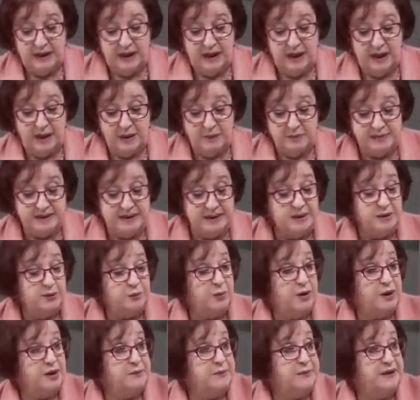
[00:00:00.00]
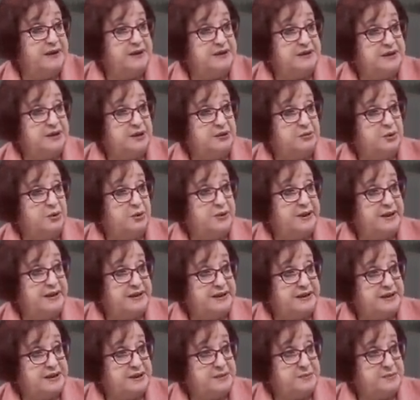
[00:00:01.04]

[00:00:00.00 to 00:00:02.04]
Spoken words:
didn't want Minister Rohi to